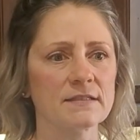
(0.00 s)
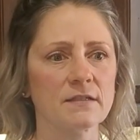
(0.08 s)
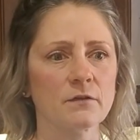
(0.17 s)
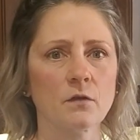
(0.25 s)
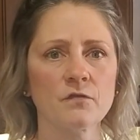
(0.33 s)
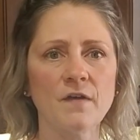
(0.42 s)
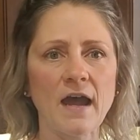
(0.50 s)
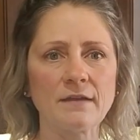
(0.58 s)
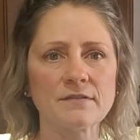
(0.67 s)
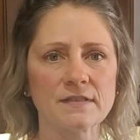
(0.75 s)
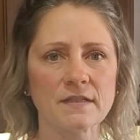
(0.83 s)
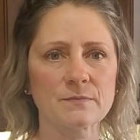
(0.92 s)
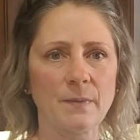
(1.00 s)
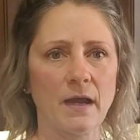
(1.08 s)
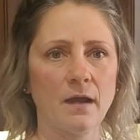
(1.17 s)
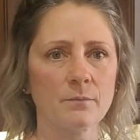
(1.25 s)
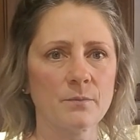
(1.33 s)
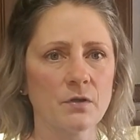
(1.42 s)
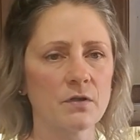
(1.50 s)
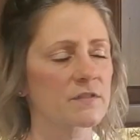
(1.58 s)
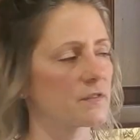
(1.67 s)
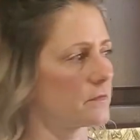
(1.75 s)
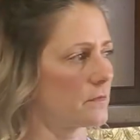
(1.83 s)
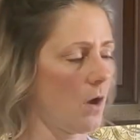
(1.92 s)
They're 5-6 pound
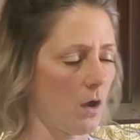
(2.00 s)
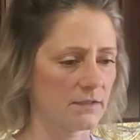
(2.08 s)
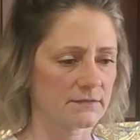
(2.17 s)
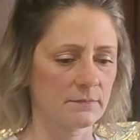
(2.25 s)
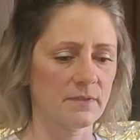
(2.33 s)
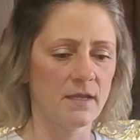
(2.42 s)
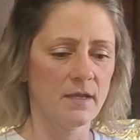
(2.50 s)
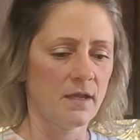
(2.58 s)
birds. They're awesome.